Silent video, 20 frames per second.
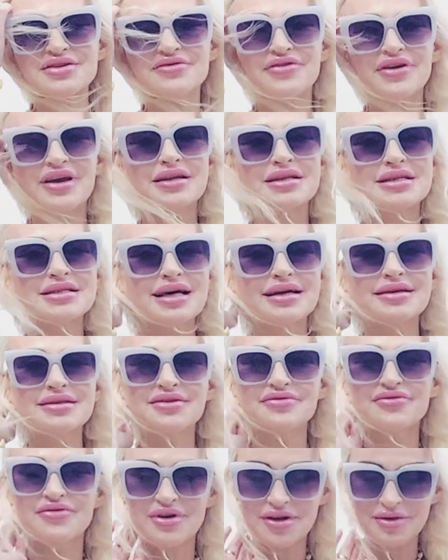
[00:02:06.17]
fantasize
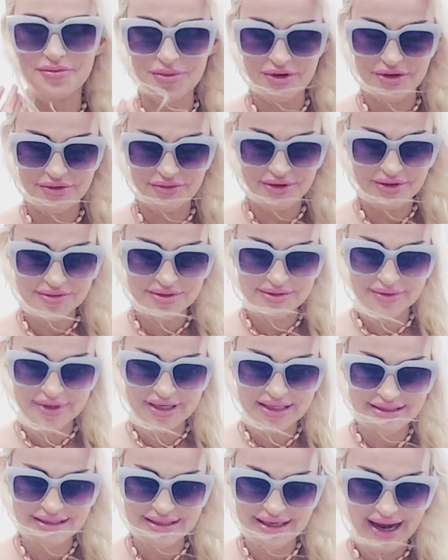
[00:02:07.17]
that Freddie Mercury was my
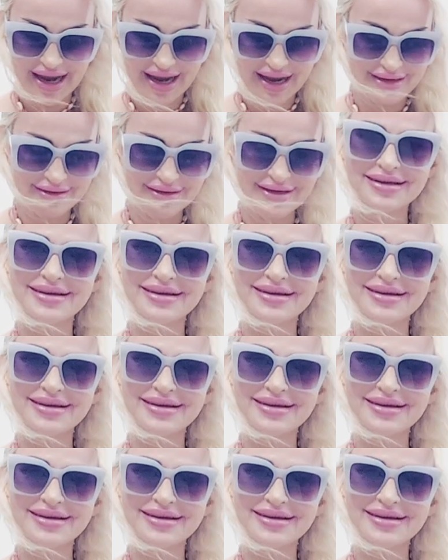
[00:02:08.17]
dad,